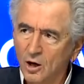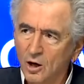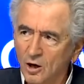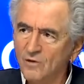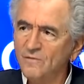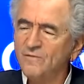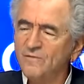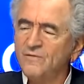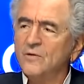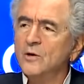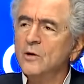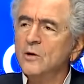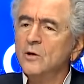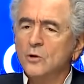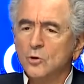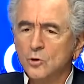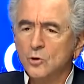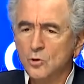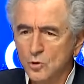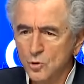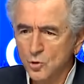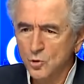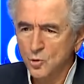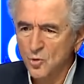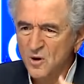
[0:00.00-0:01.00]
of
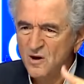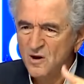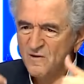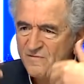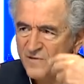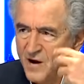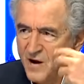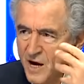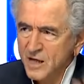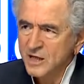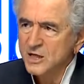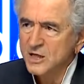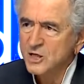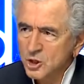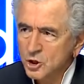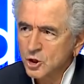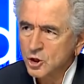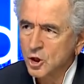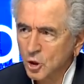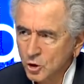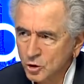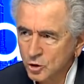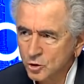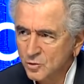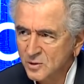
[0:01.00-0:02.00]
revenge
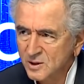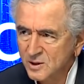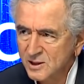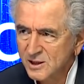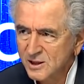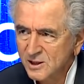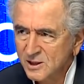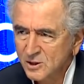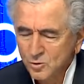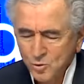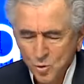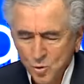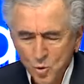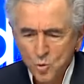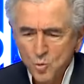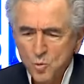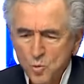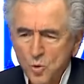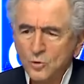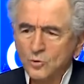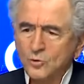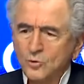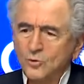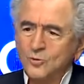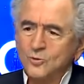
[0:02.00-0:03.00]
countries who
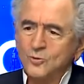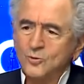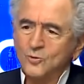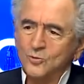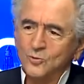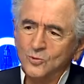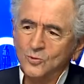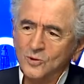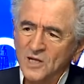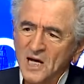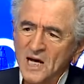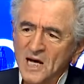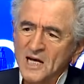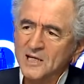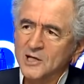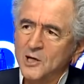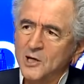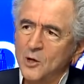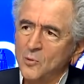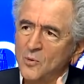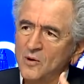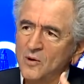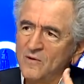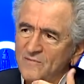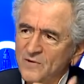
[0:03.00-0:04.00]
want to take
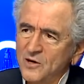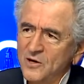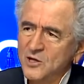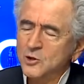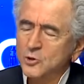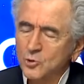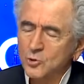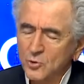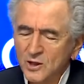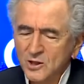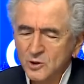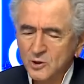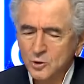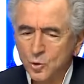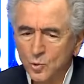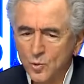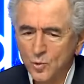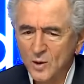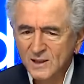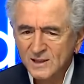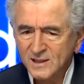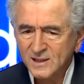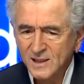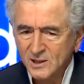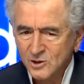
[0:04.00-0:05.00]
their revenge against the
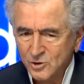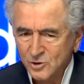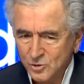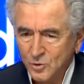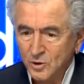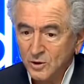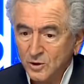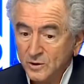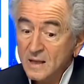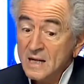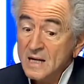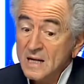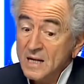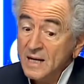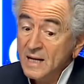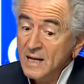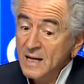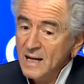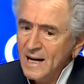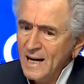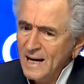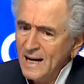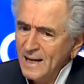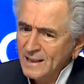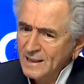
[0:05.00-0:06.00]
West and so on.
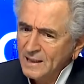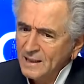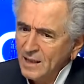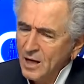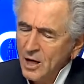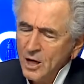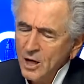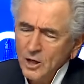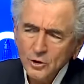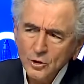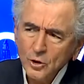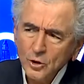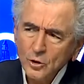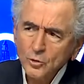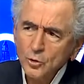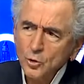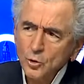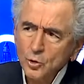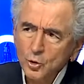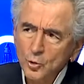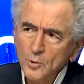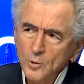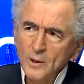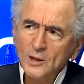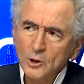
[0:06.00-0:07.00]
And under the
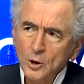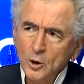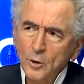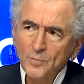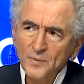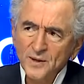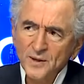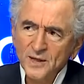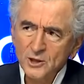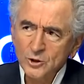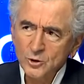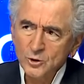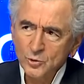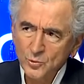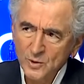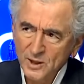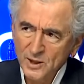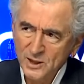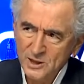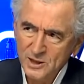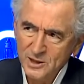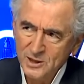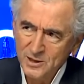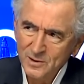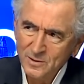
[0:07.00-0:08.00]
three topics
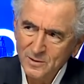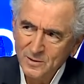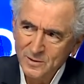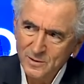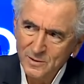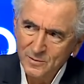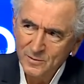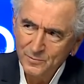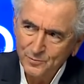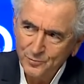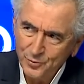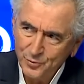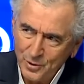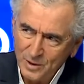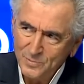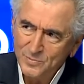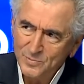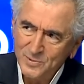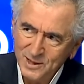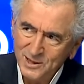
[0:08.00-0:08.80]
which Prime